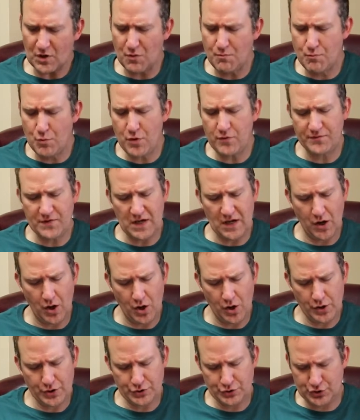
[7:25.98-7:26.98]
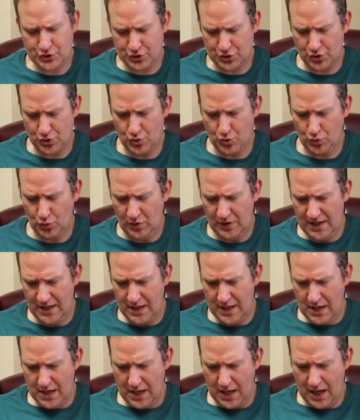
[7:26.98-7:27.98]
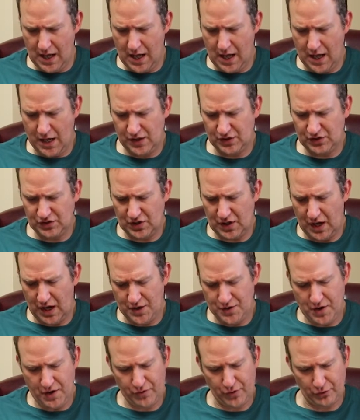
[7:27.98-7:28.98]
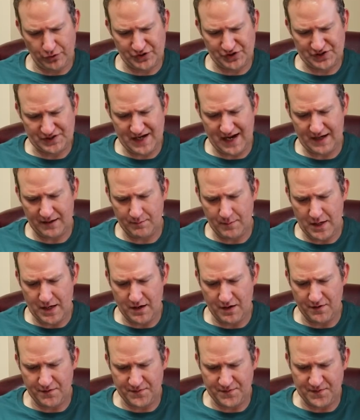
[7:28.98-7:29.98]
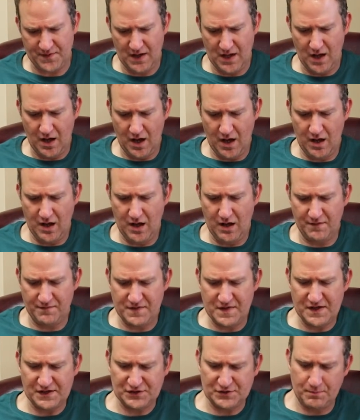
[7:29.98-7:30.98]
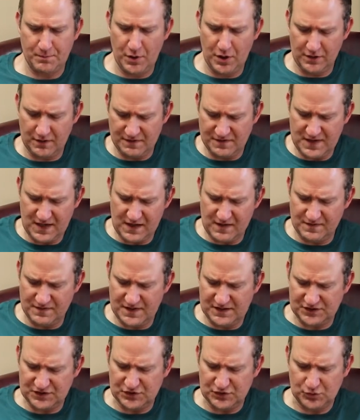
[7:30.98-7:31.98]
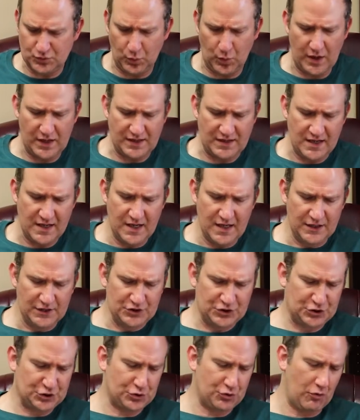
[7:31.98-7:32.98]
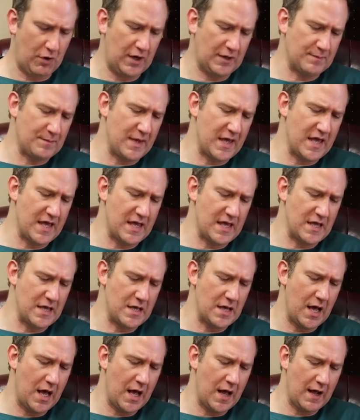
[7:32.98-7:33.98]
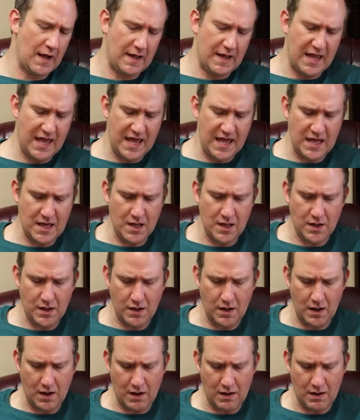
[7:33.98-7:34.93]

Moving on to another segment of this book. This is what struck me on